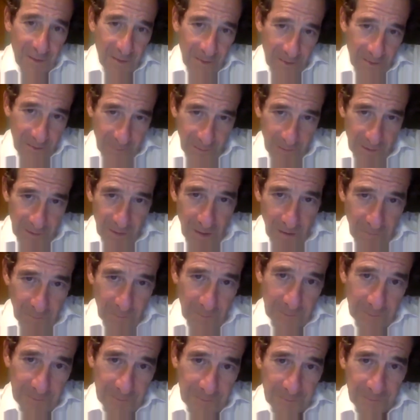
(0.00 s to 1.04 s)
by the
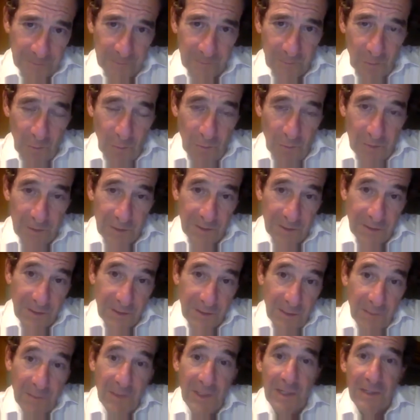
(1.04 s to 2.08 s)
government or is
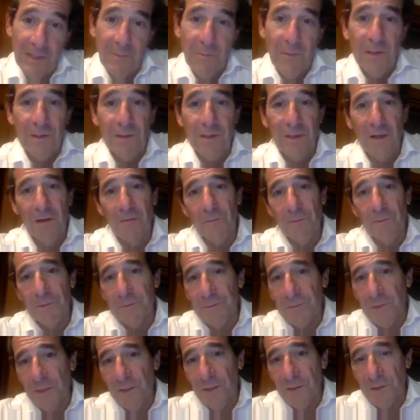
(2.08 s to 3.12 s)
intimidated by the government.
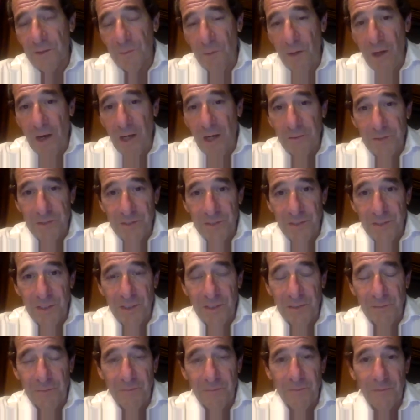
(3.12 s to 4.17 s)
In a
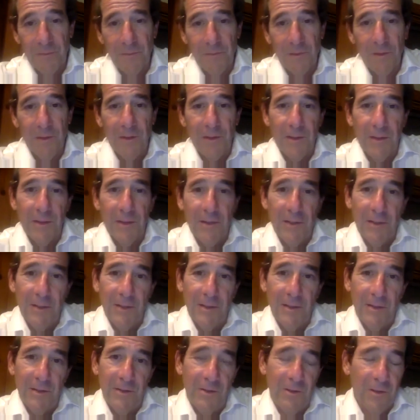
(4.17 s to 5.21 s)
democracy,
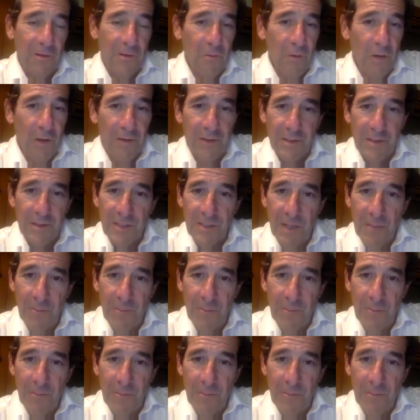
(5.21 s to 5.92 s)
you can run into the same